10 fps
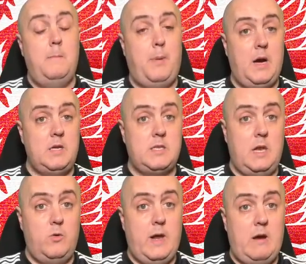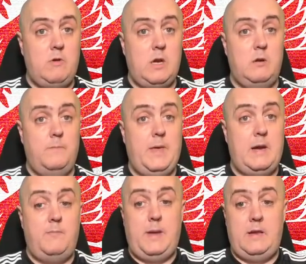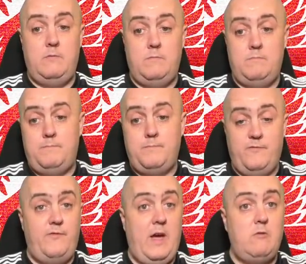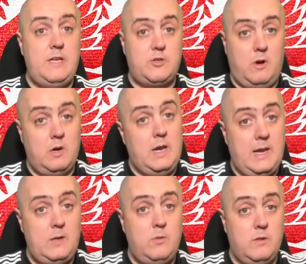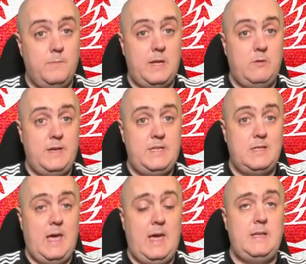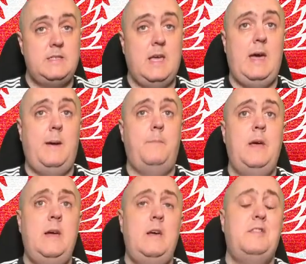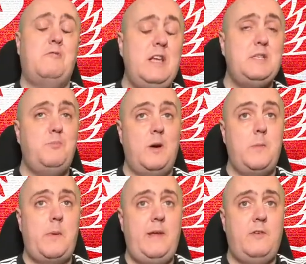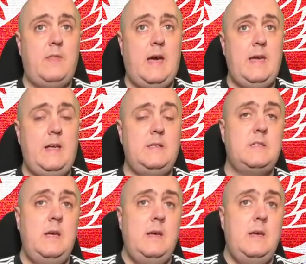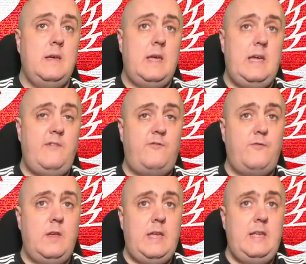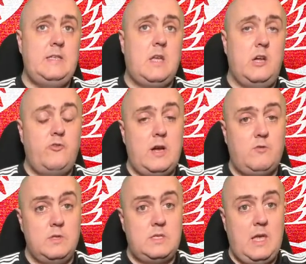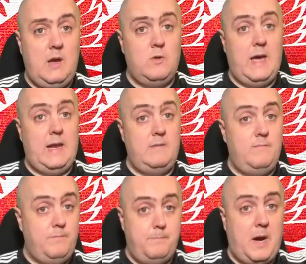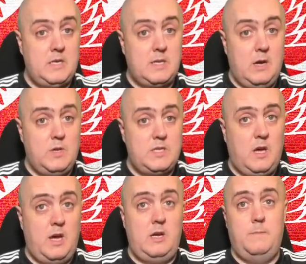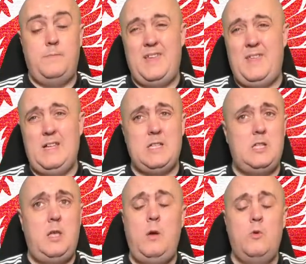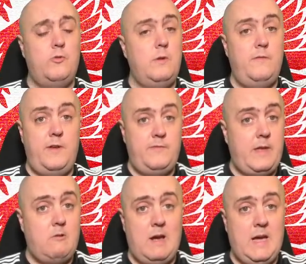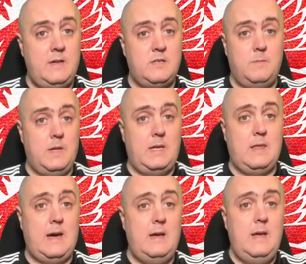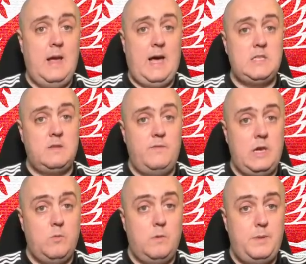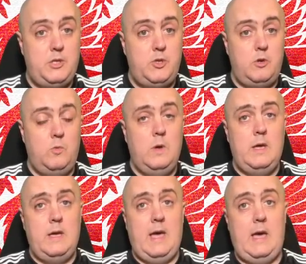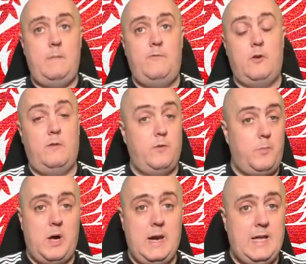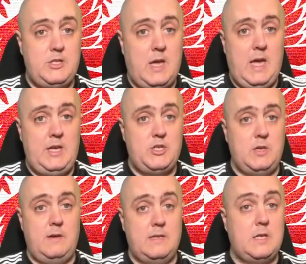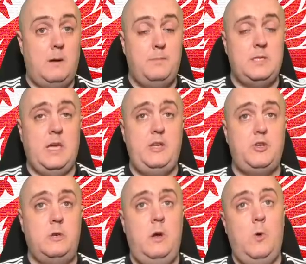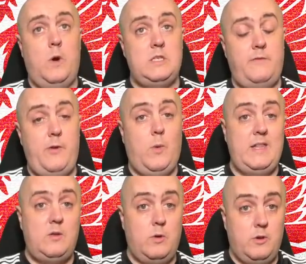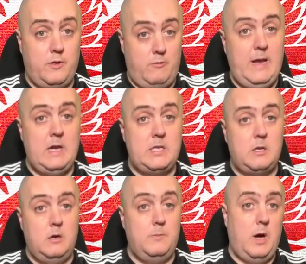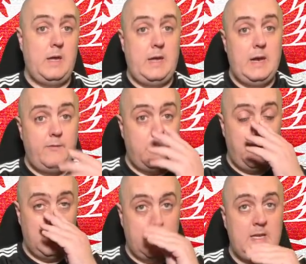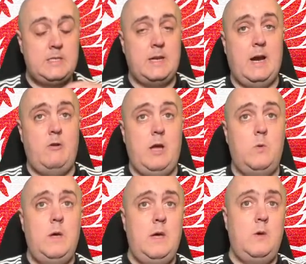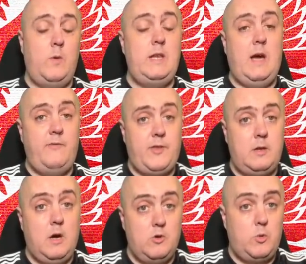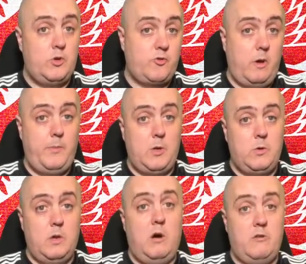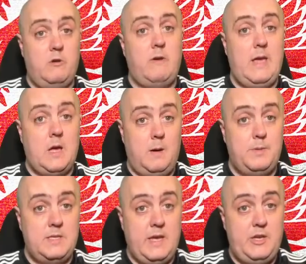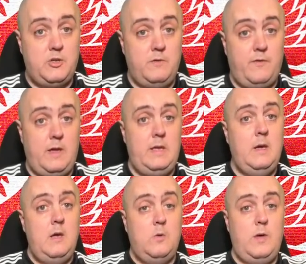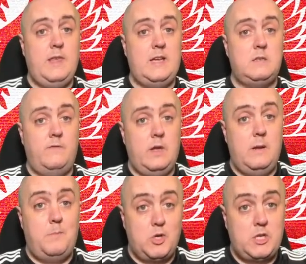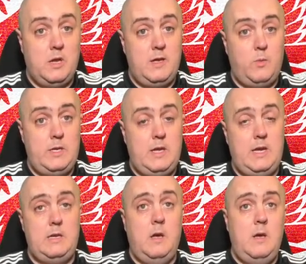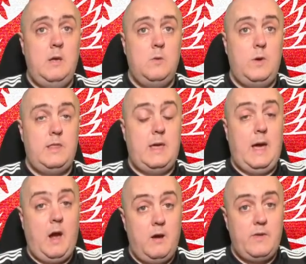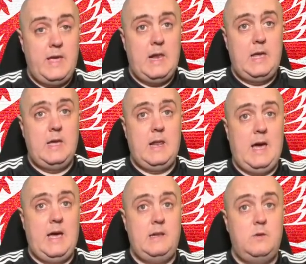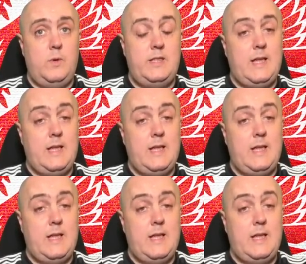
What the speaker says: Barcelona are a club that are being very strongly linked with him in recent days. The reason probably for that is if his contract runs down and Barcelona sign him, I think it's like 250 grand, something like that, Aston Villa will be due for his footballing education and his compensation. Whereas if he went to another English club, i.e. Liverpool, in this scenario, we'd have to go to a tribunal or agree a compensation fee with Aston Villa, much like we did with Harvey Elliott and with